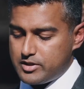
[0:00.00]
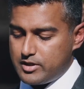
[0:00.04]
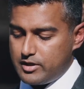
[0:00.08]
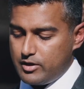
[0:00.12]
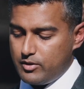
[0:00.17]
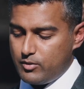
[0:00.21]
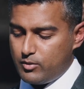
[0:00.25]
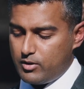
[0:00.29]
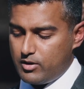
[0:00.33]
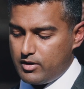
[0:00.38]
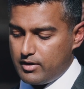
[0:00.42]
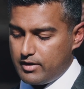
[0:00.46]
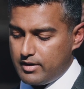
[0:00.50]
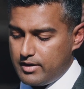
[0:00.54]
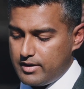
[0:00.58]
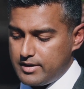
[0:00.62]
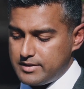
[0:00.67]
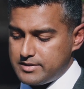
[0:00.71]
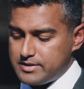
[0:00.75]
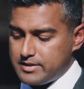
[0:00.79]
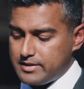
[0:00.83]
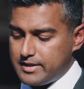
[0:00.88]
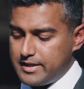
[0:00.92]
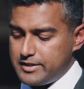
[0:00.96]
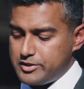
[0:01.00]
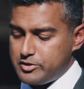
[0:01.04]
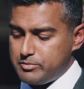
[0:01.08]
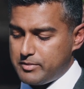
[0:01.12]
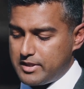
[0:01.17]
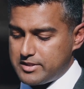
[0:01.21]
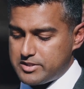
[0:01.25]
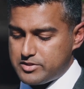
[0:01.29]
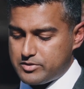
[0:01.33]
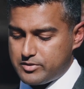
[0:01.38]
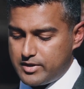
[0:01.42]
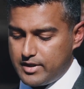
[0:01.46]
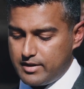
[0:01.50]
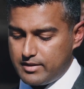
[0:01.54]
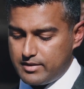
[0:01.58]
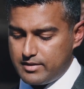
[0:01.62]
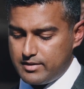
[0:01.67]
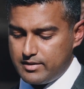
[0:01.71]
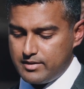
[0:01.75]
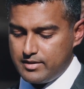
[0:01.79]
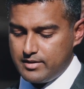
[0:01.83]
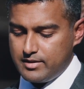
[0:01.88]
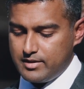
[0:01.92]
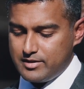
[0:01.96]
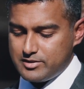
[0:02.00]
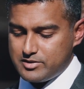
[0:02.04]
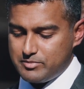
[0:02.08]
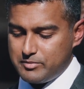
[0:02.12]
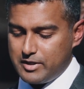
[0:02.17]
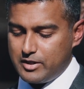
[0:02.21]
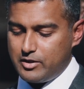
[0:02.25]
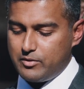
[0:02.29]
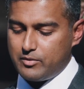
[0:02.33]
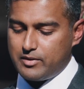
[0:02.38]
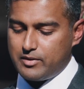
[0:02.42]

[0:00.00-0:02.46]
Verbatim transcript: cheer you on, to lend you my strength, to make